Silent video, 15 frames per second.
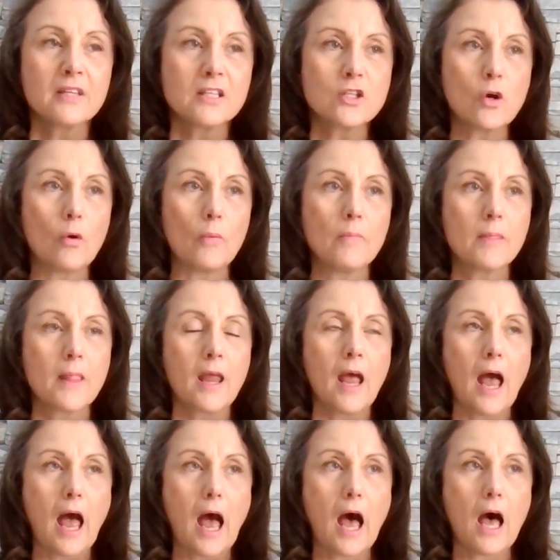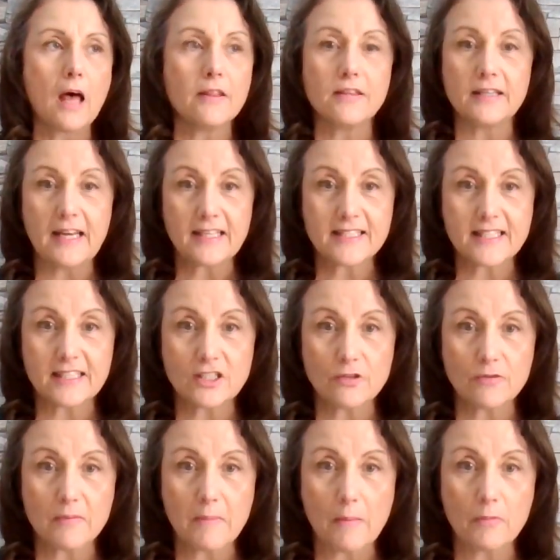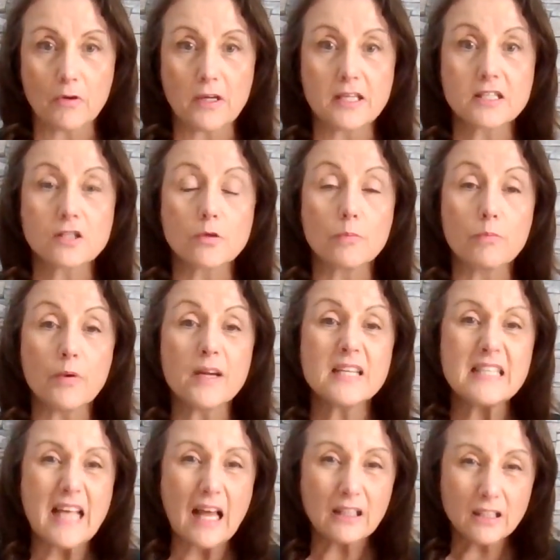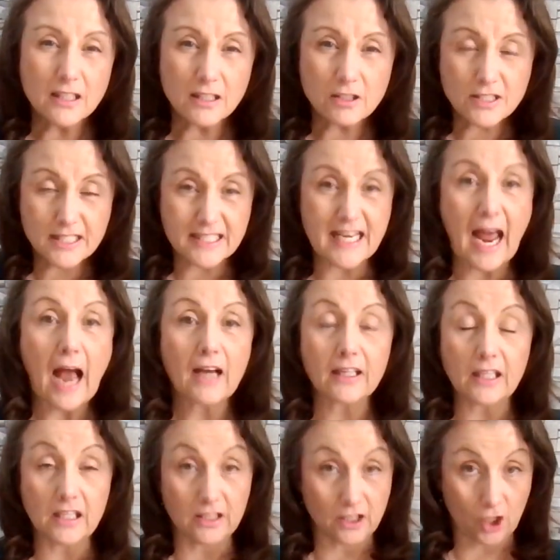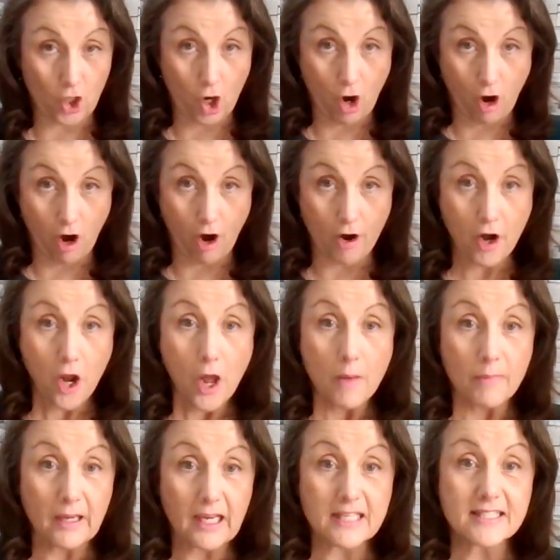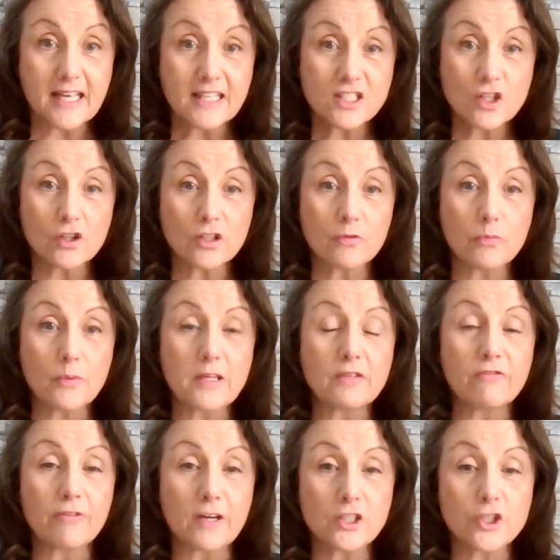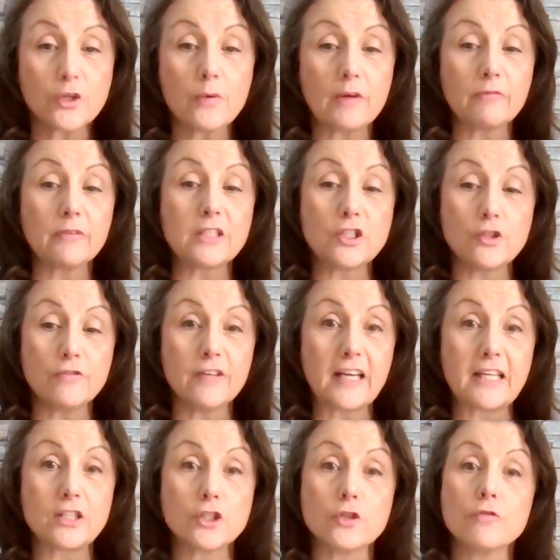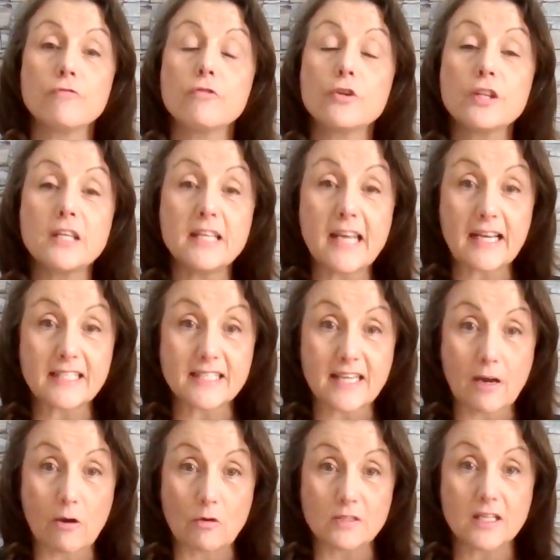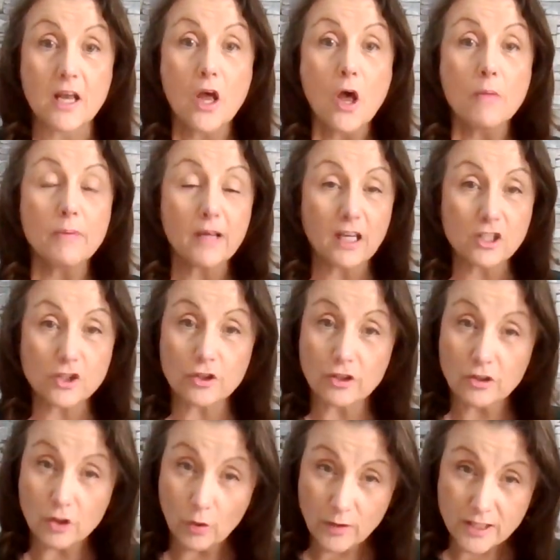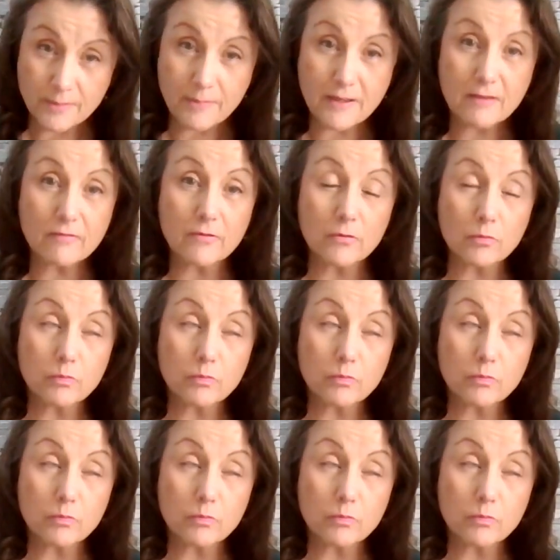So the next thing to remember is to bring a little snack in the car, because that's going to refresh you and rejuvenate you for the next house, because you're going to be